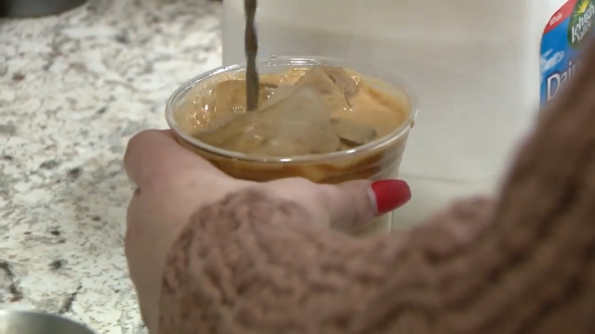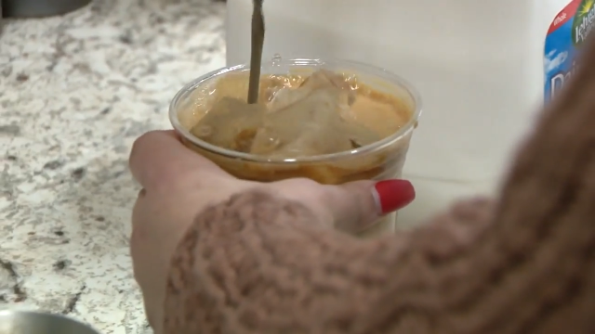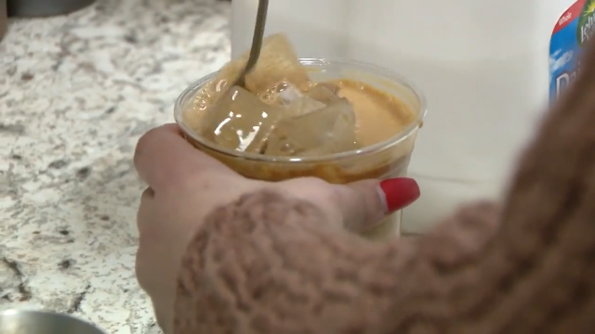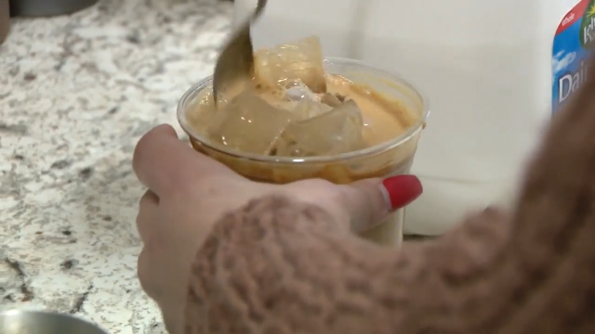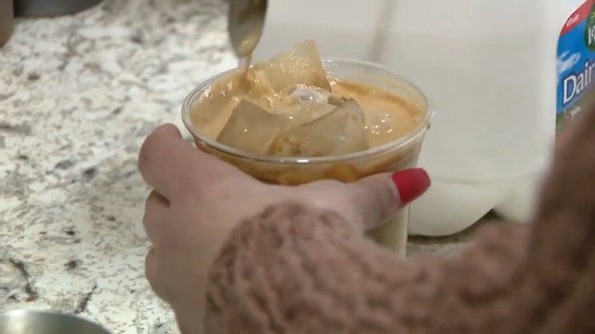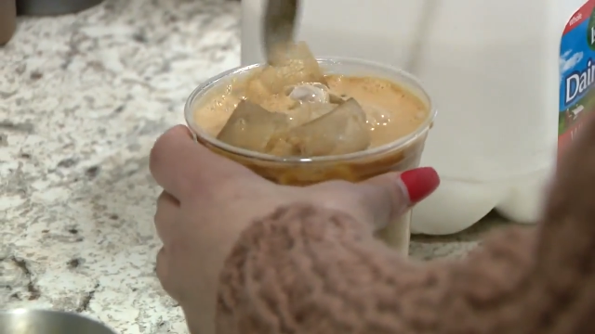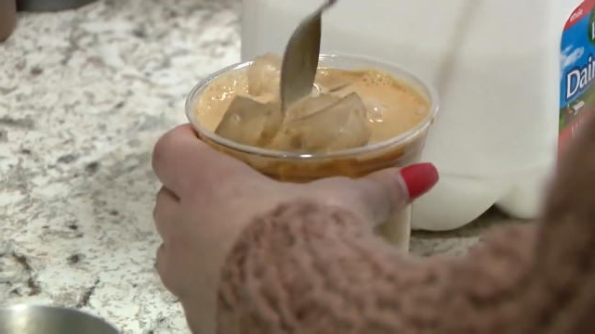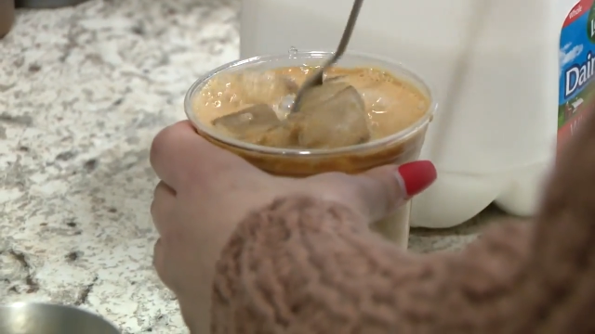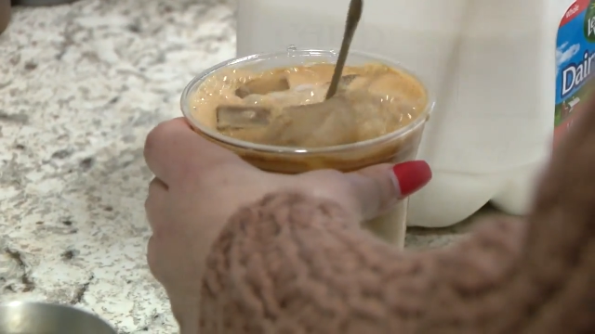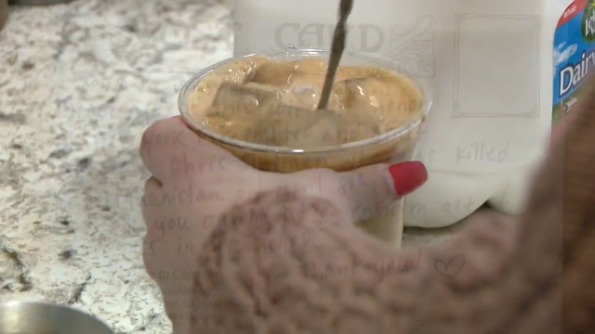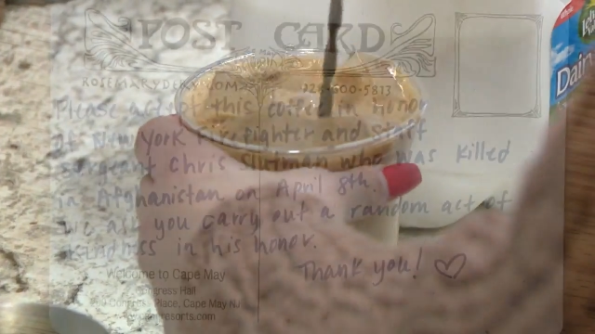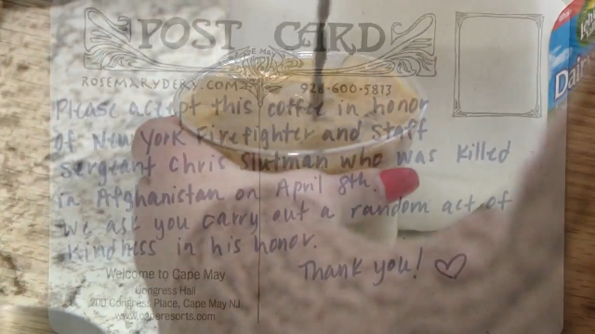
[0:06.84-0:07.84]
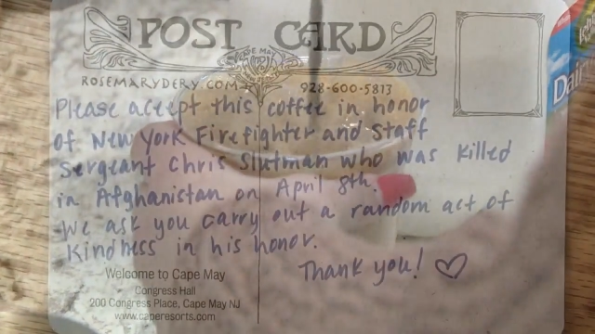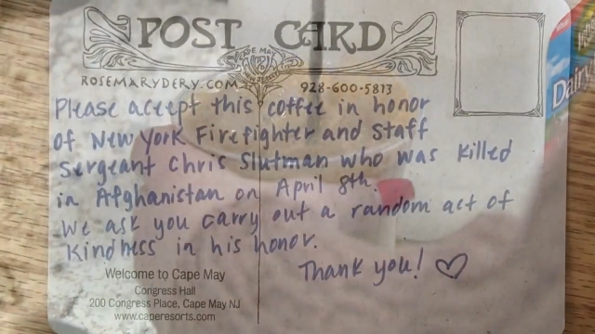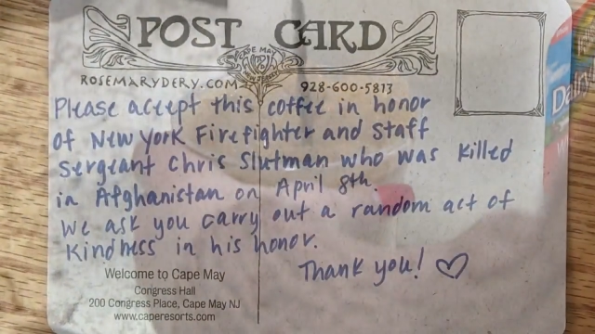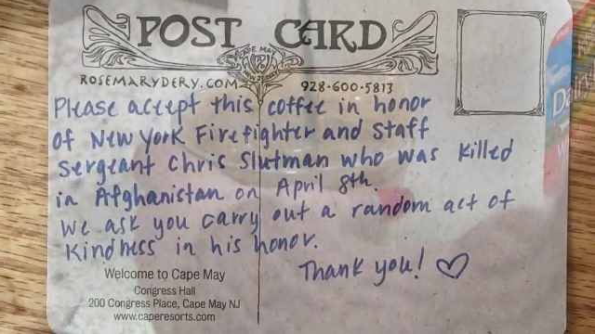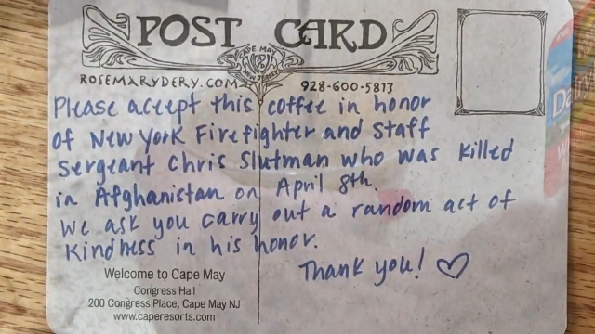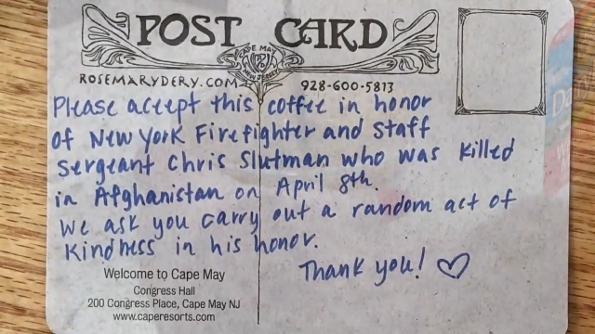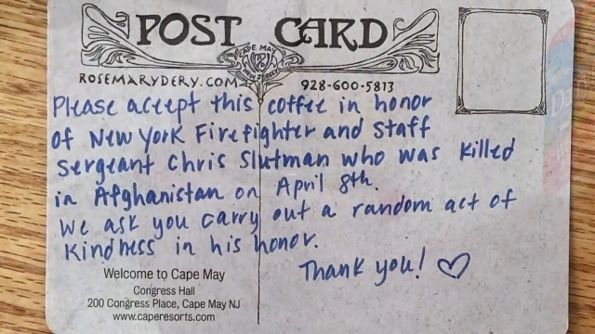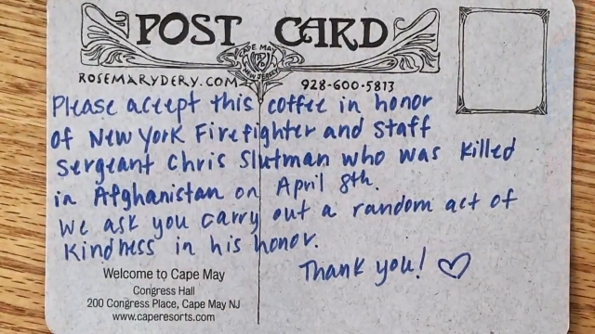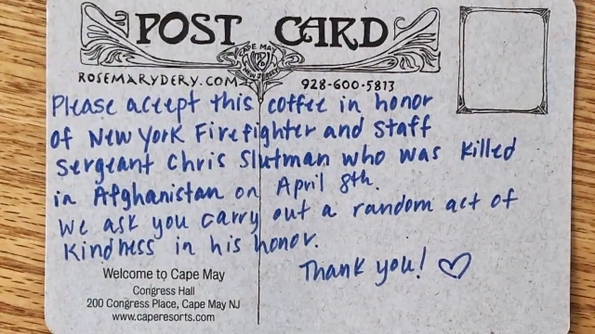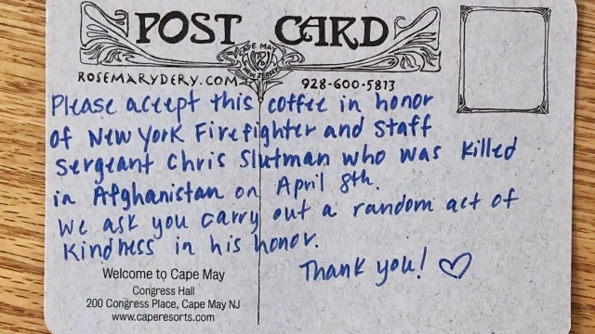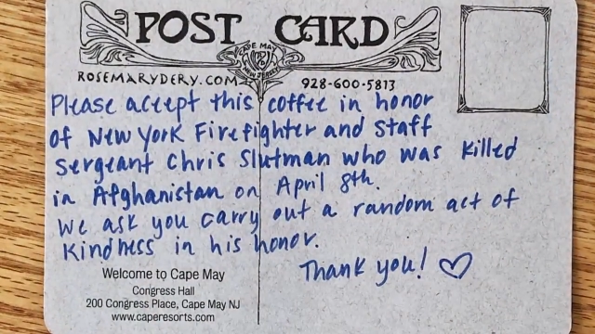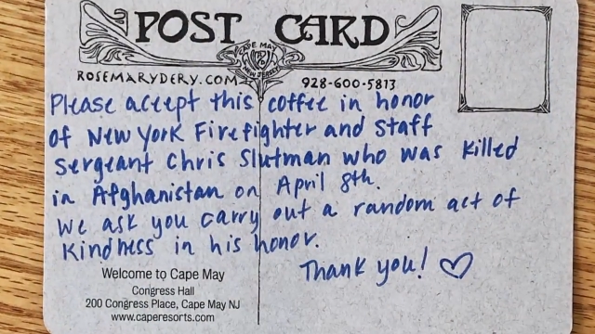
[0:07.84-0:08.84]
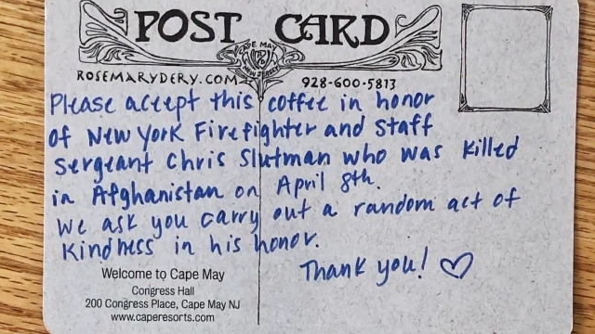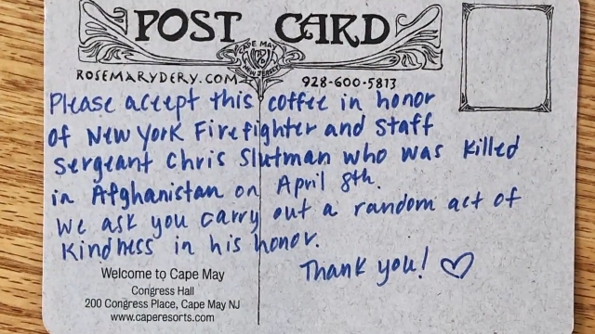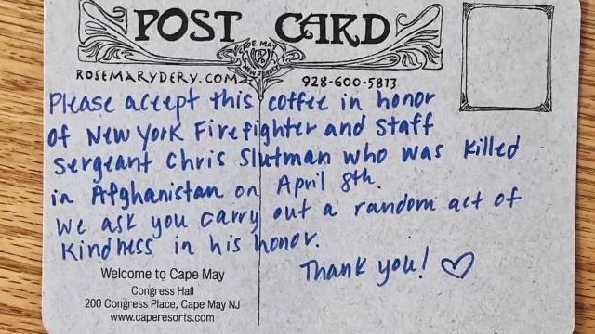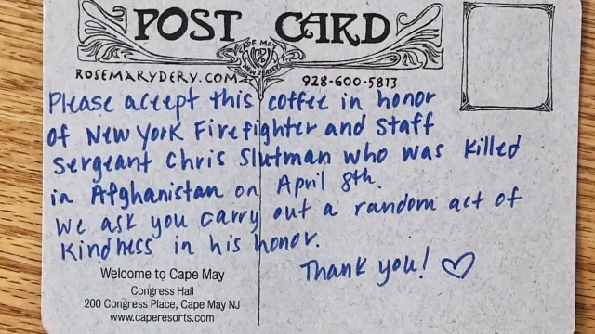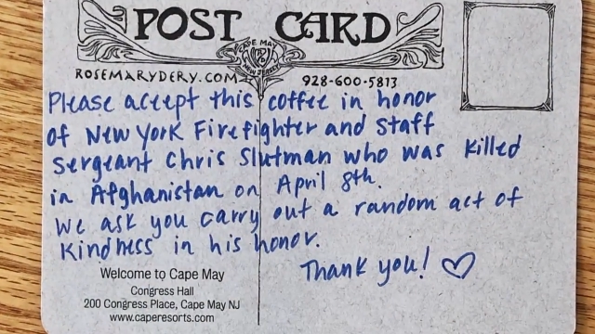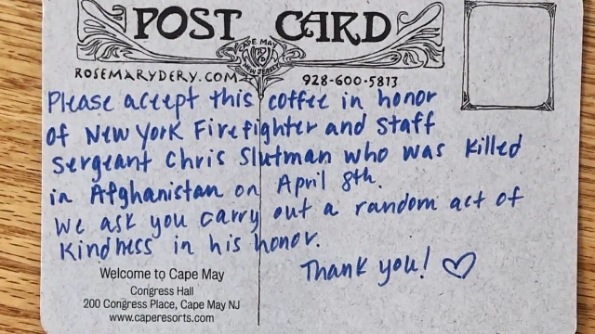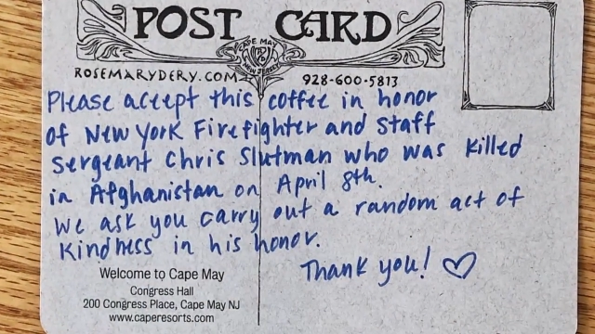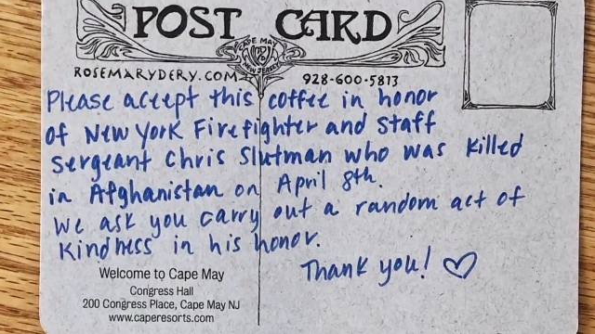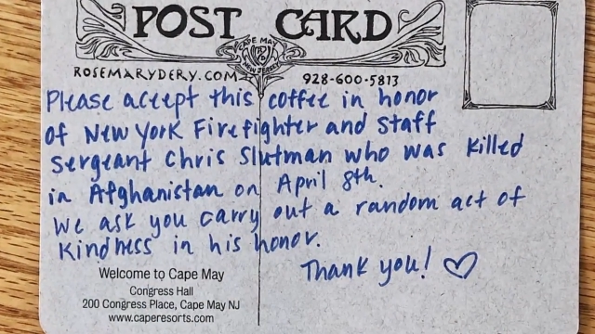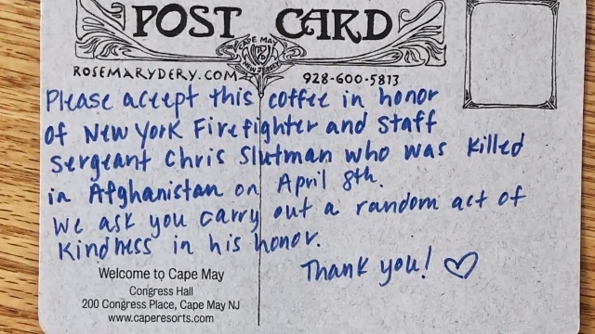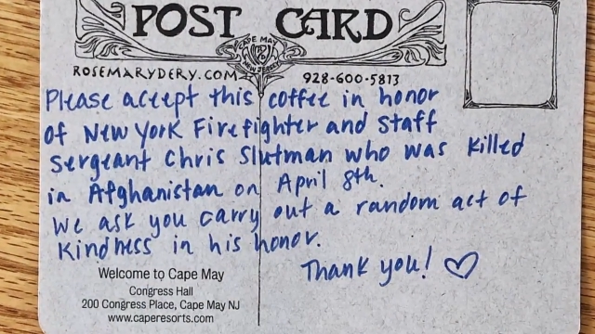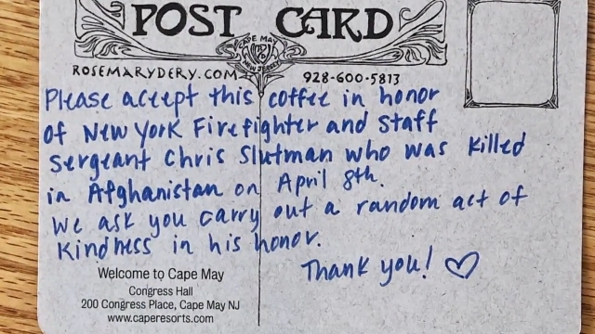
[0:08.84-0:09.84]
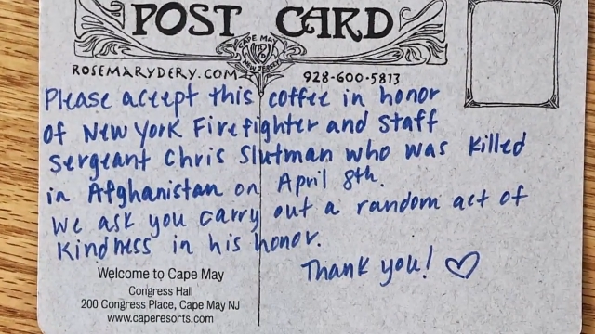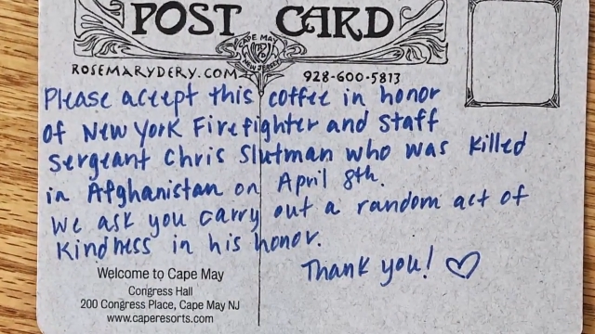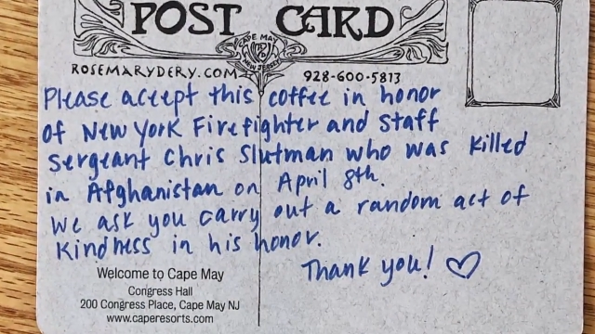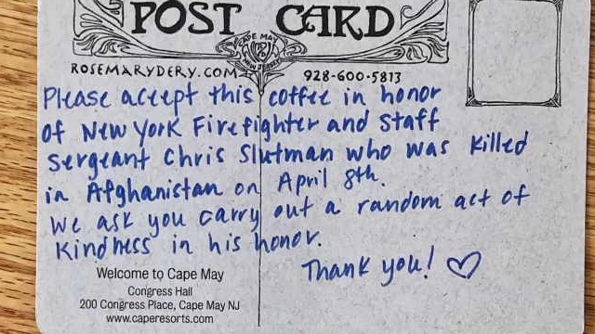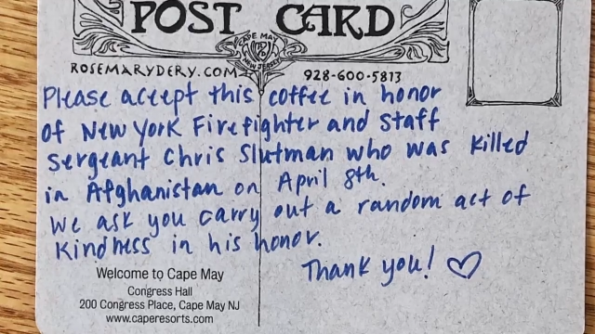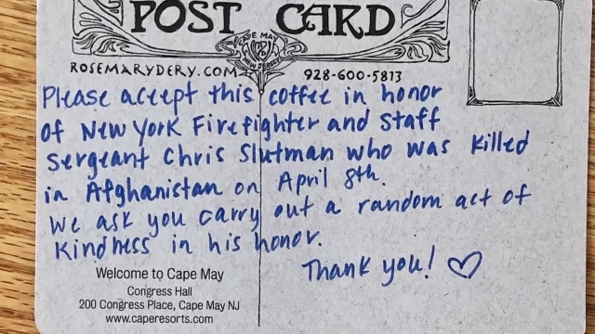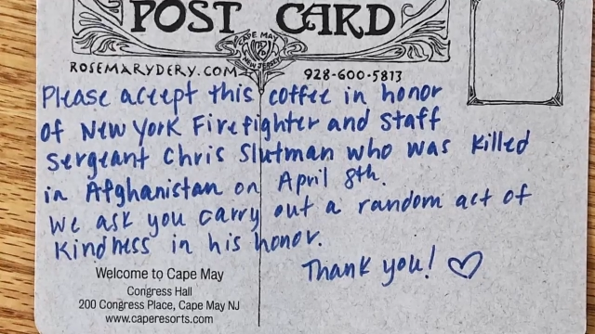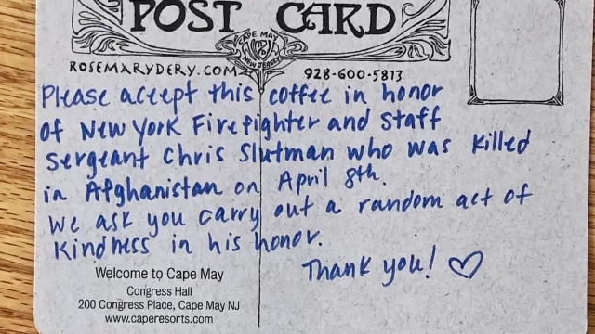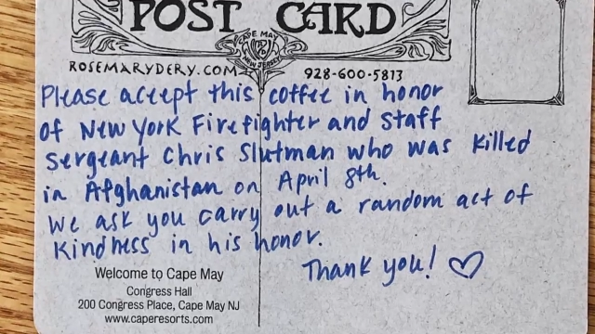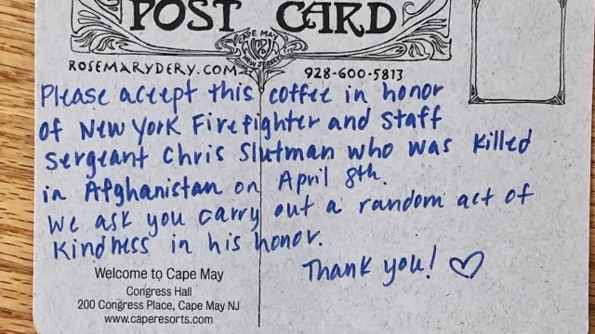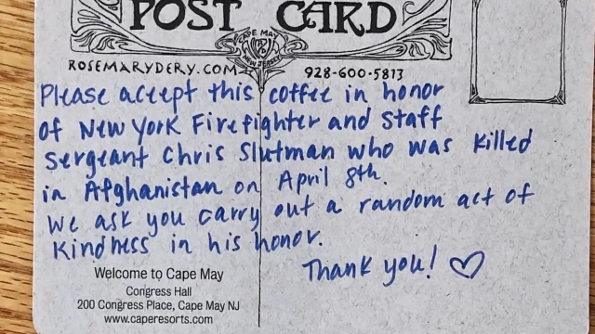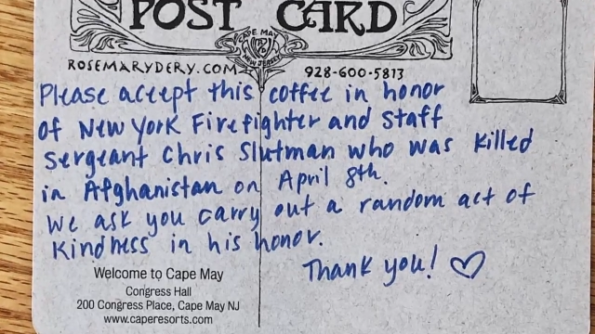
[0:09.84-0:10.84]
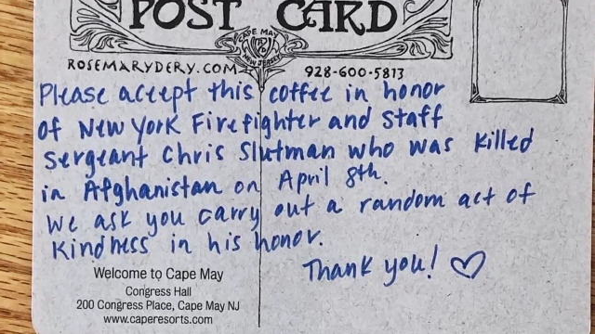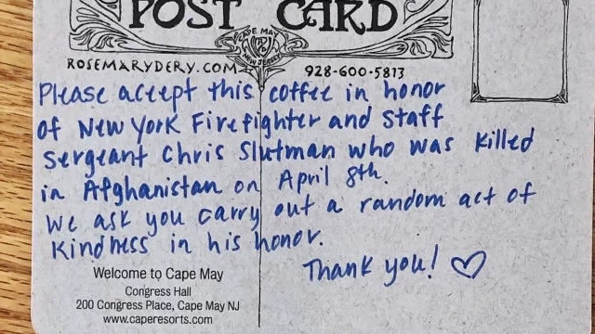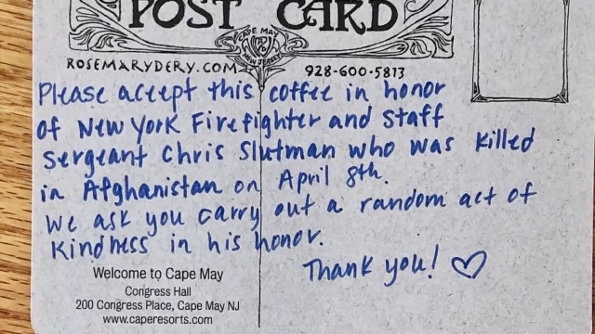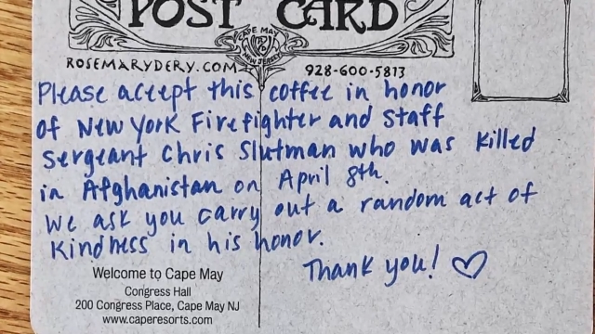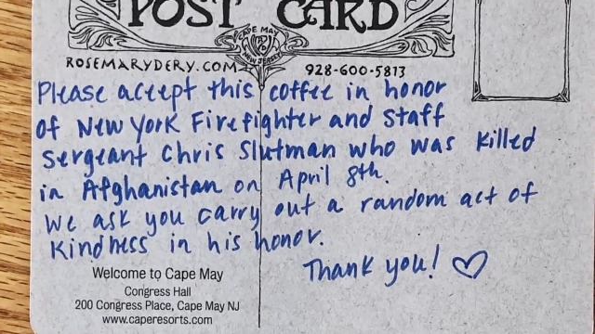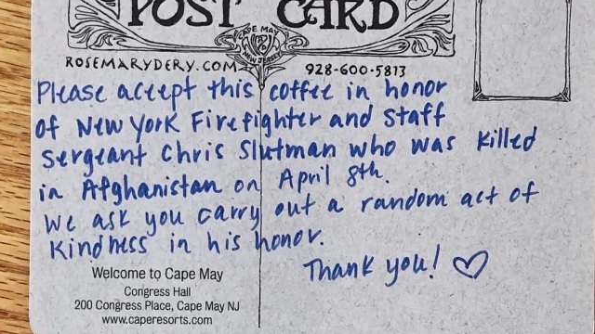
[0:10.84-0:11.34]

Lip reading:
[unreadable: no face in view]